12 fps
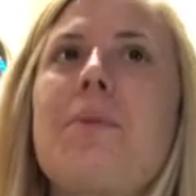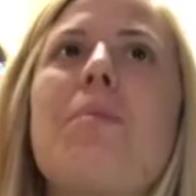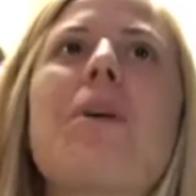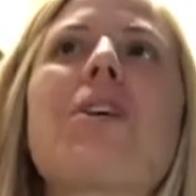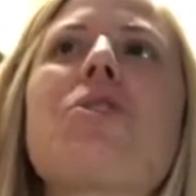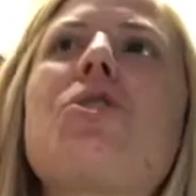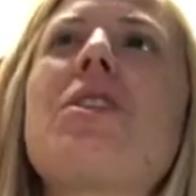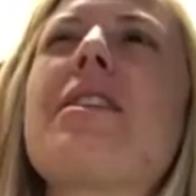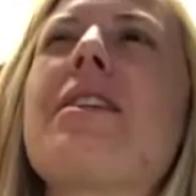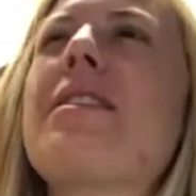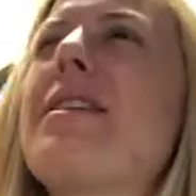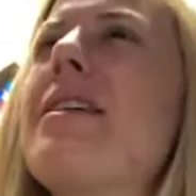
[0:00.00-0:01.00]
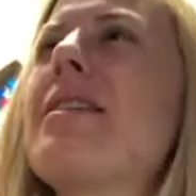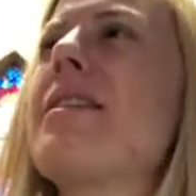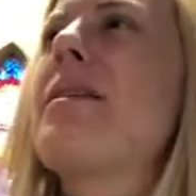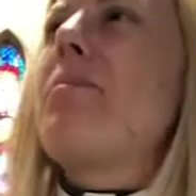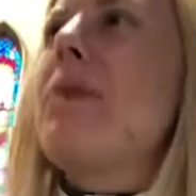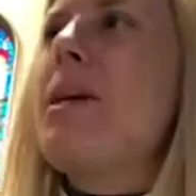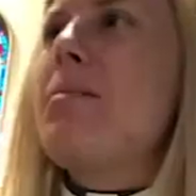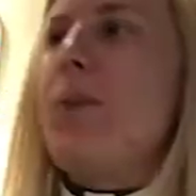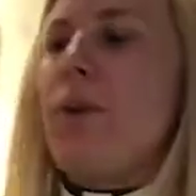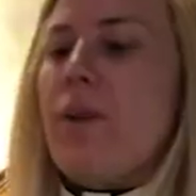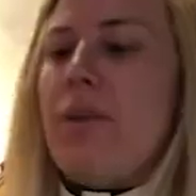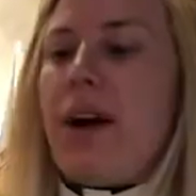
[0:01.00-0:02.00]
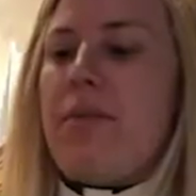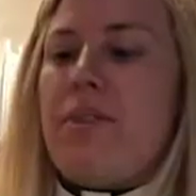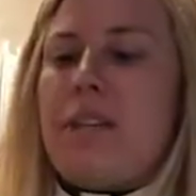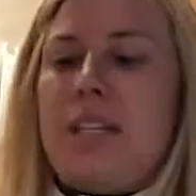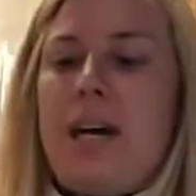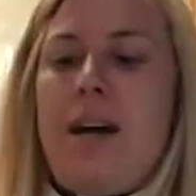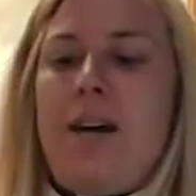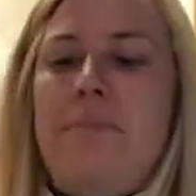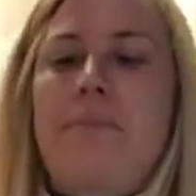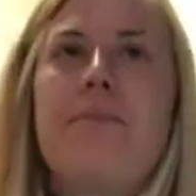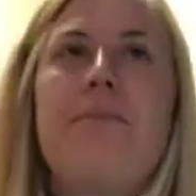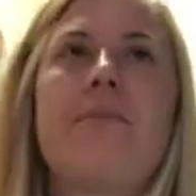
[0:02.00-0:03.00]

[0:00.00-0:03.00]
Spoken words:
Because Jesus sees the people every time.